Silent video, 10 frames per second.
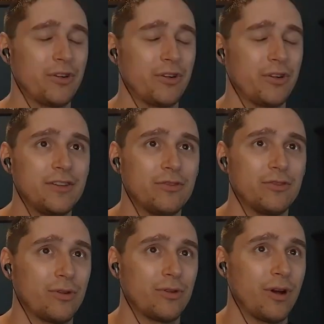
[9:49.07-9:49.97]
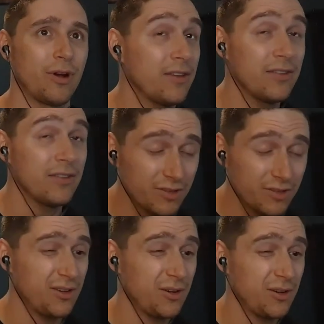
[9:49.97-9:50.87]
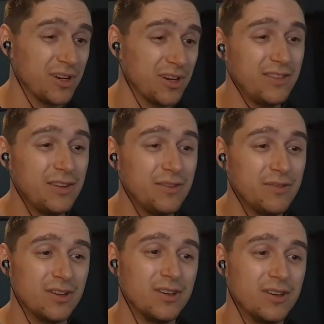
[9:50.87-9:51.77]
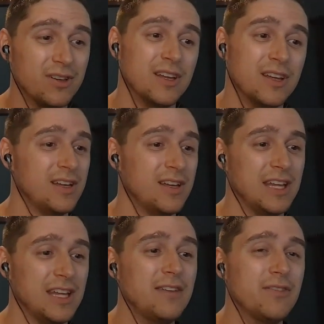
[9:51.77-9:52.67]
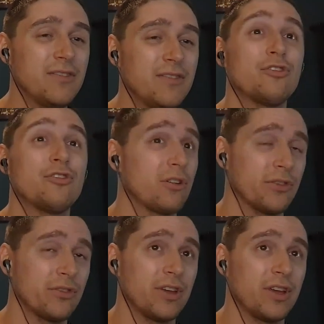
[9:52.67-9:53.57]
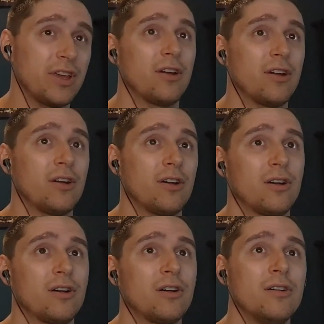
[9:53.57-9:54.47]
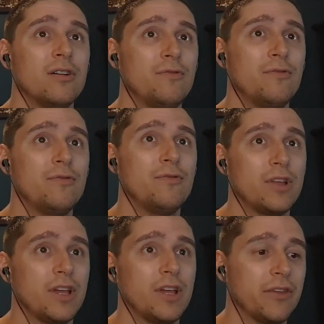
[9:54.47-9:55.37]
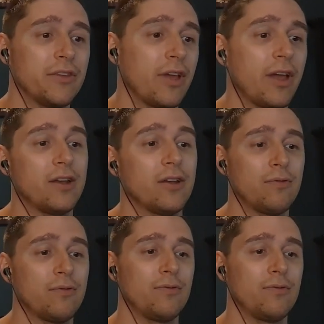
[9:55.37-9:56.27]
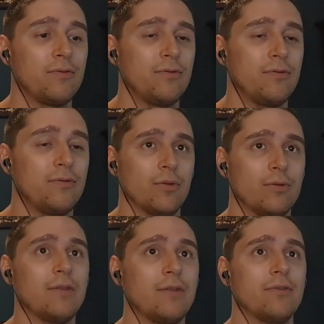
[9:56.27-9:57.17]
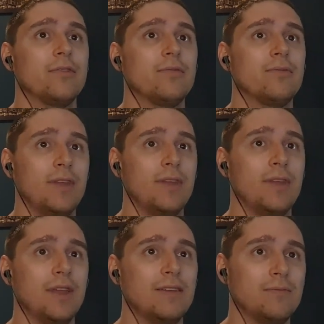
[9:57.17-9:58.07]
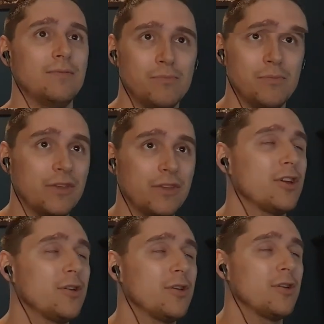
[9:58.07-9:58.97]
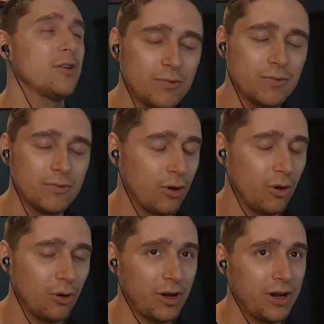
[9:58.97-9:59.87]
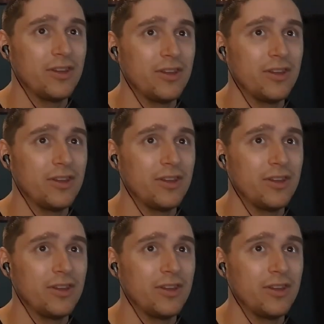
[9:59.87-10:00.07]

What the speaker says: And Volke knows this. He knows that the crew loves her, and he tries to convince her, but he's even struggles to get her fully on the side of,